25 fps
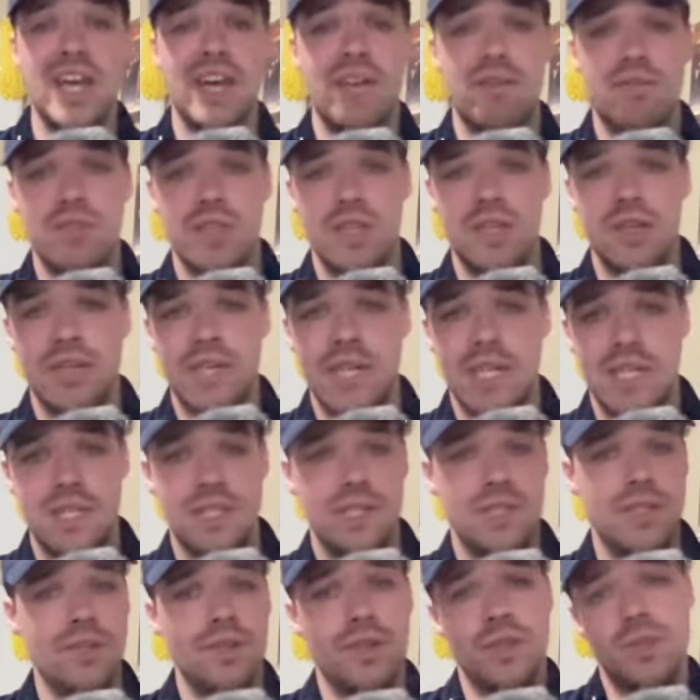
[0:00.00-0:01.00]
have
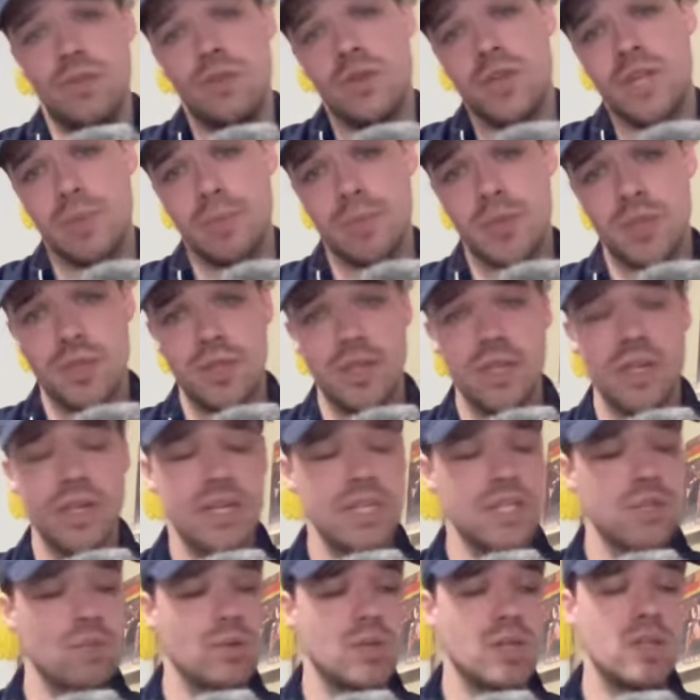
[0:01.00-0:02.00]
lyrics and you can look up the
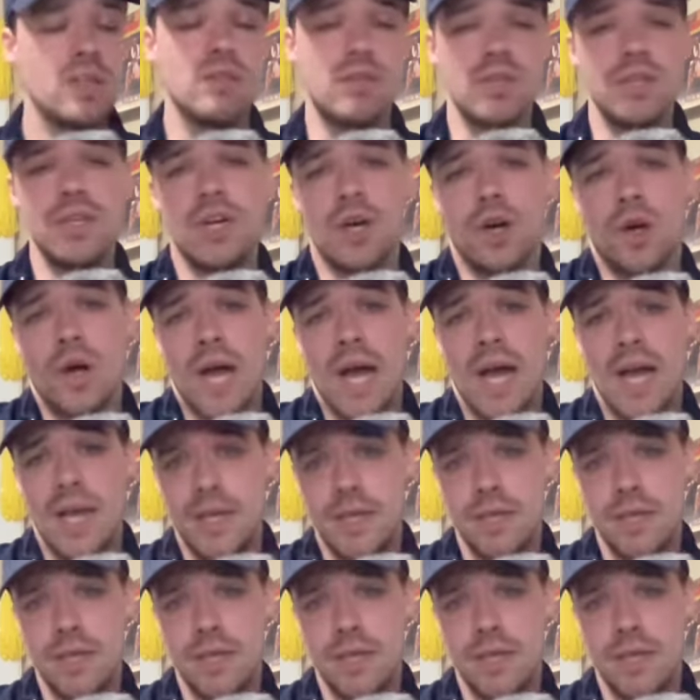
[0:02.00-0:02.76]
lyrics. Well, you know I